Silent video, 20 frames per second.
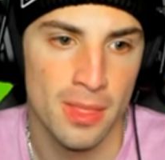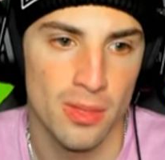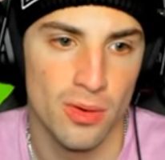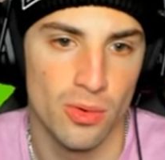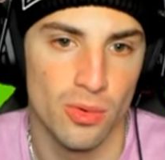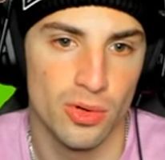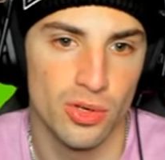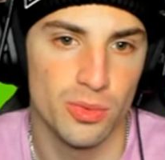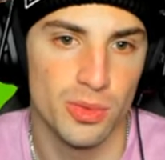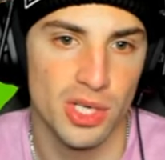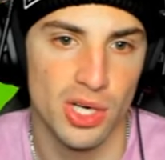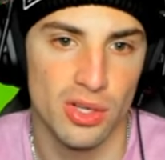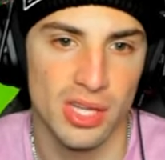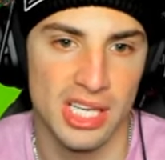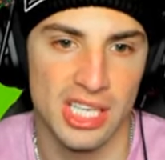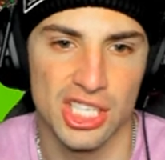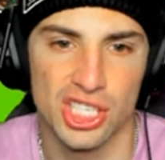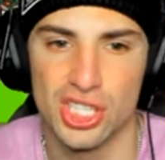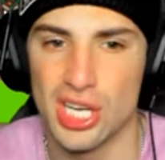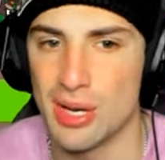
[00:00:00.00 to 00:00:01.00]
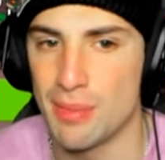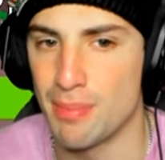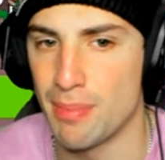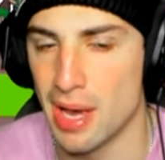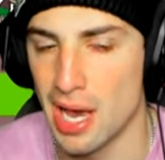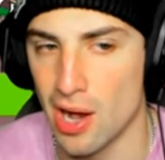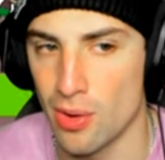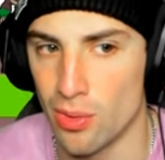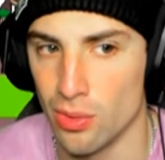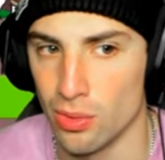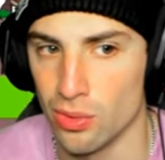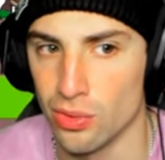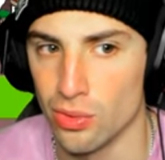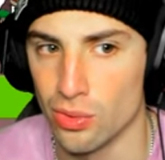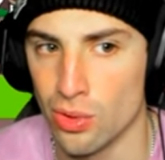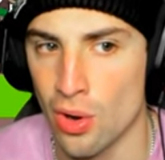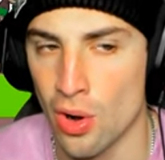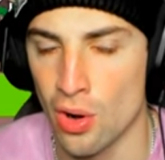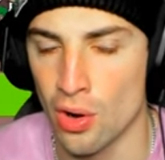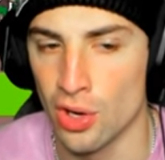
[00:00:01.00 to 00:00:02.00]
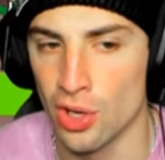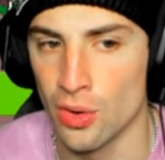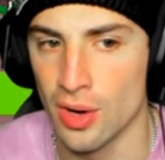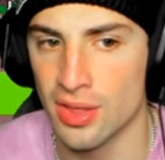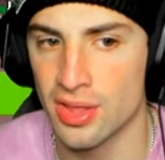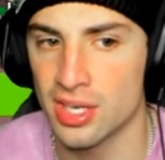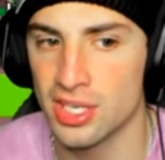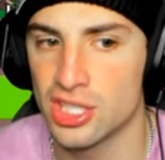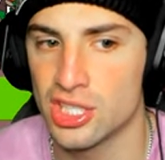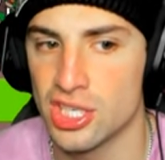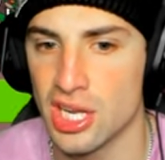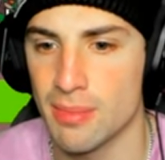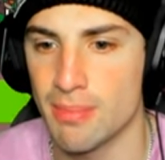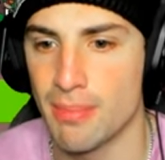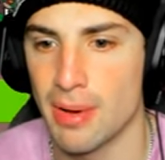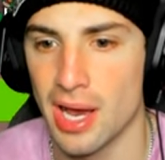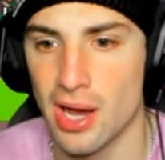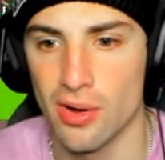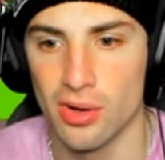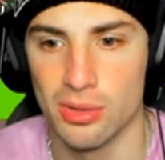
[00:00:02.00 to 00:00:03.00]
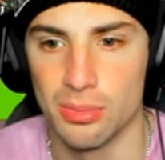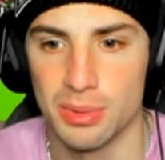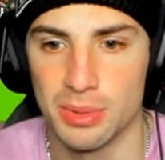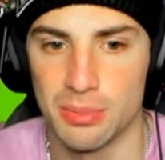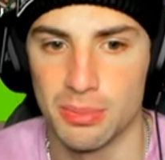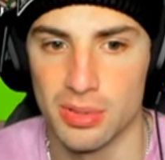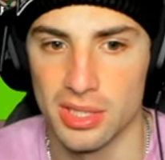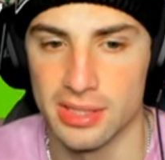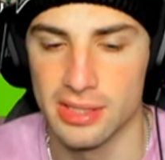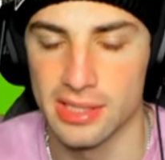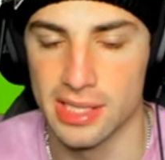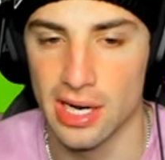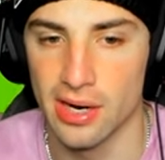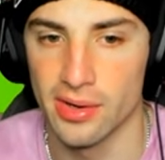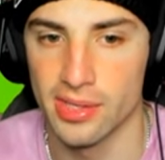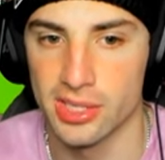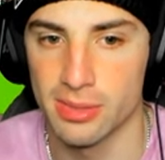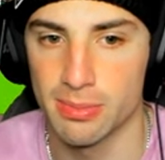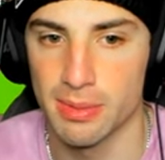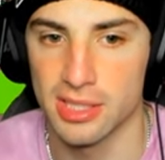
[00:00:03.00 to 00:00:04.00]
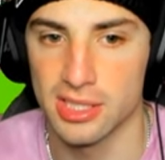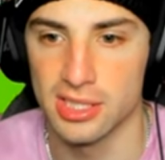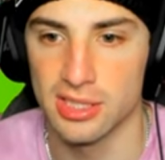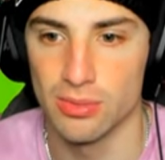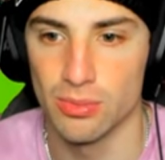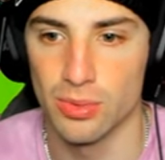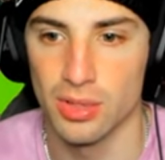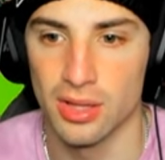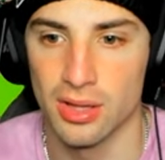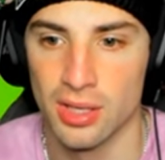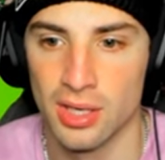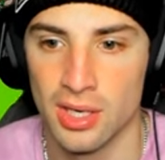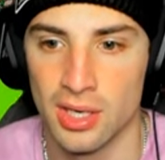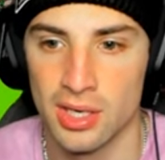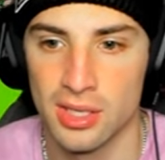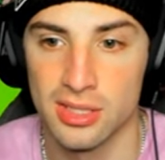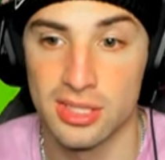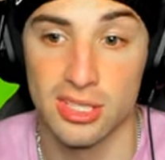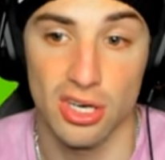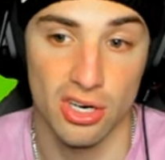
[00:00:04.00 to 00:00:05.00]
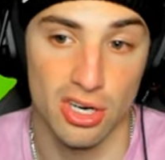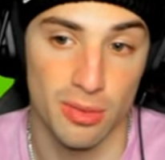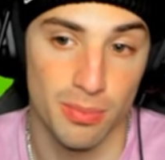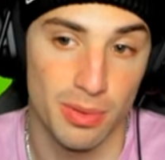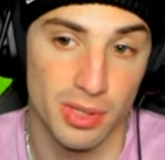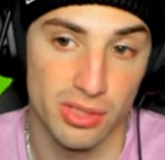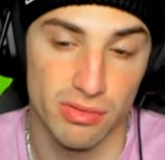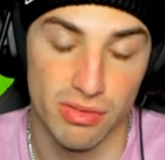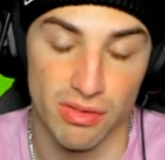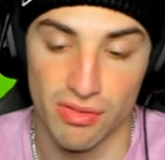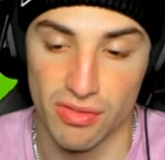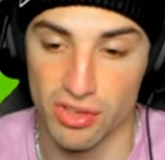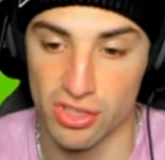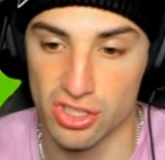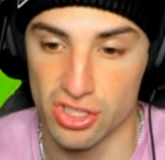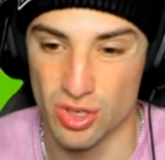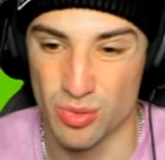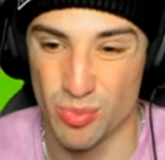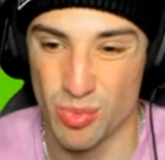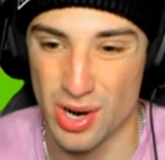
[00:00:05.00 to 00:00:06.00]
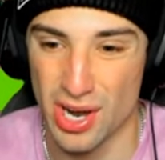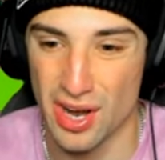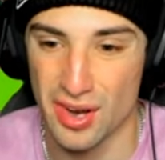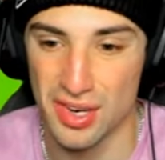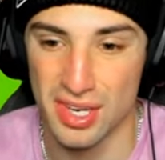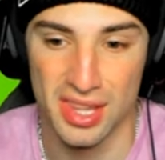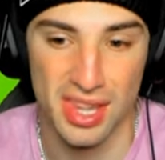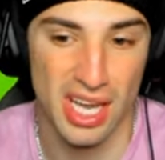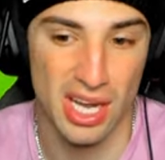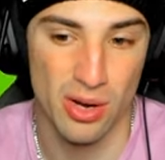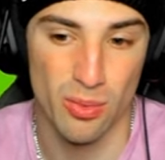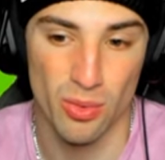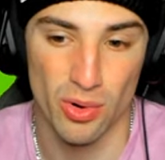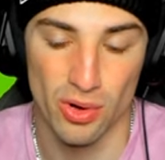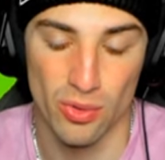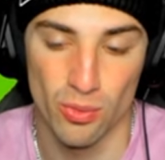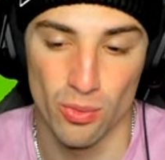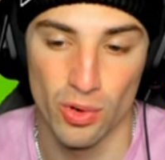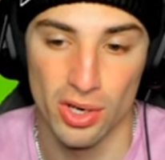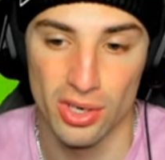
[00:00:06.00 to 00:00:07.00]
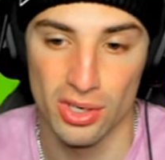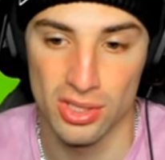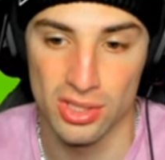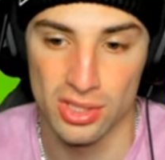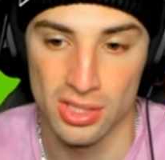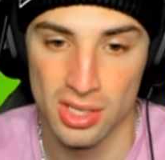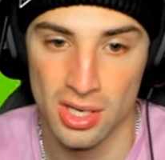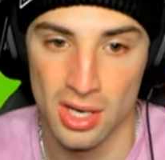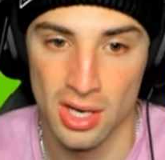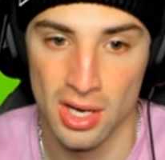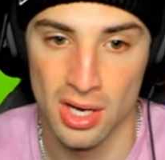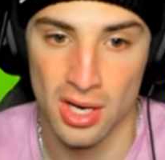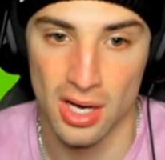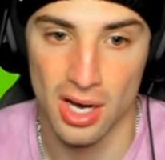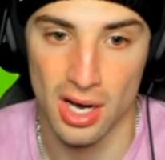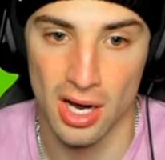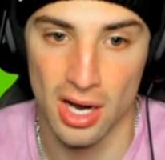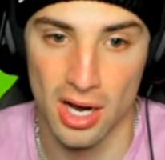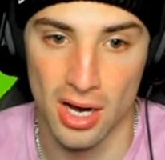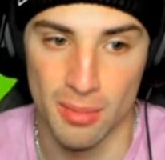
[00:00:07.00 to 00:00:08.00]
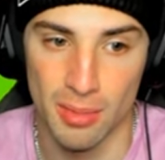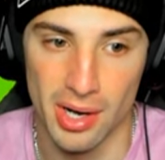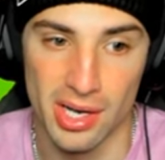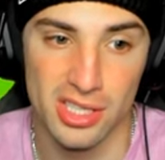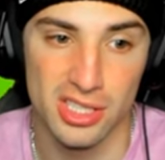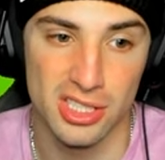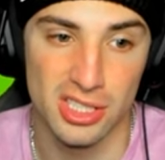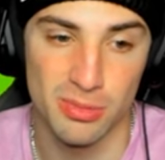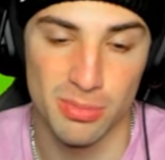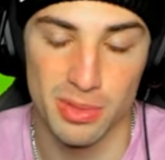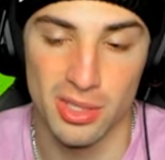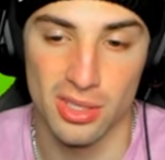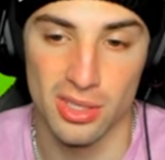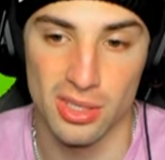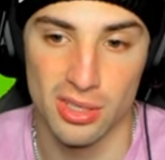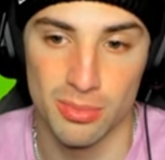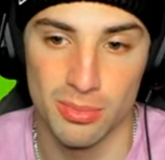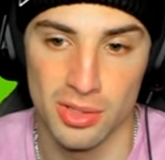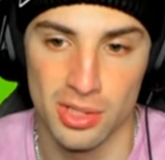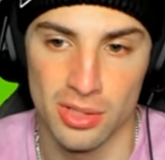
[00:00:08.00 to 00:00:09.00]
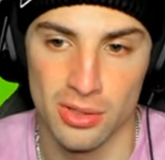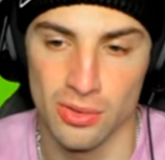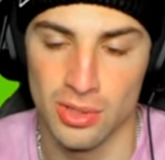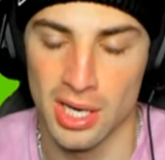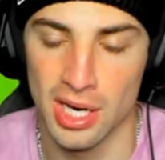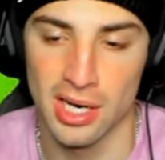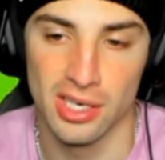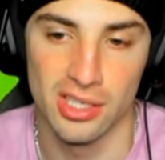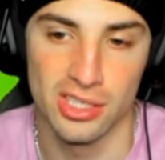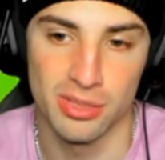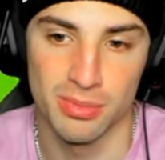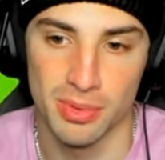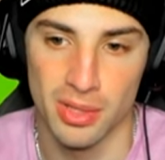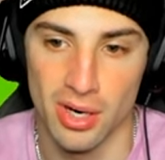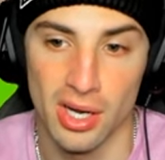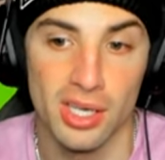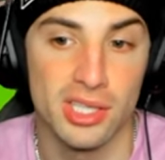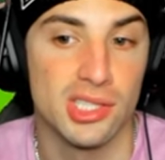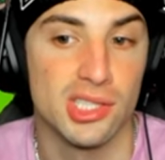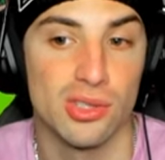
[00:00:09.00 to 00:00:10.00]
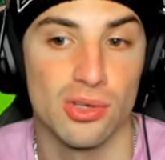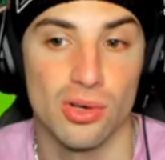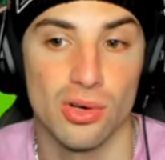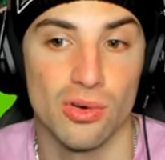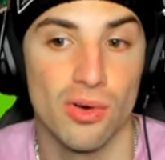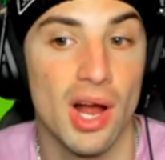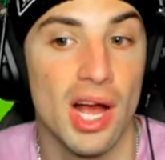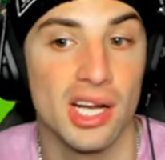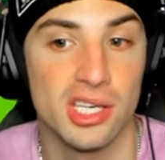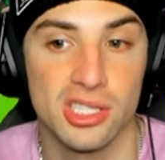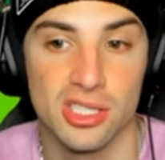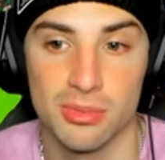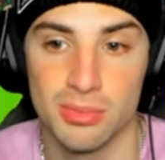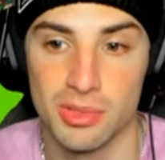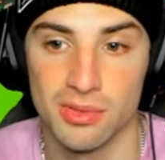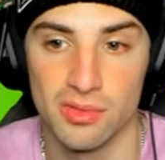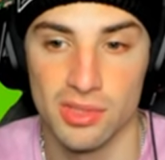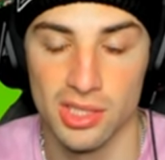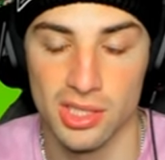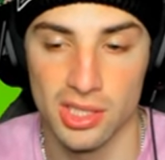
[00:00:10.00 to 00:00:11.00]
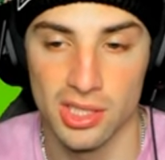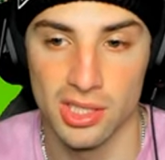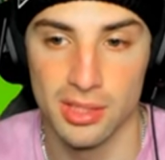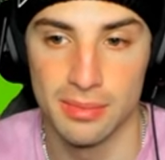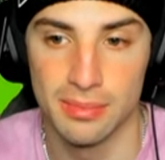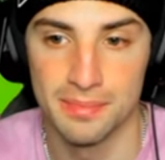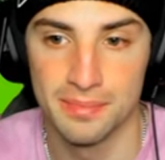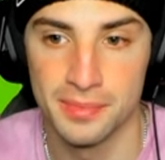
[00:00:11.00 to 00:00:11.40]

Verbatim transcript: Or do we go like Chien-Pao or Lucario? I think Chien-Pao could be pretty solid, especially with Sucker Punch for first turn priority. That can work wonders. Um, Ice Spinner could be good. Or not Ice Spinner. Ice Silver Crash could be really good.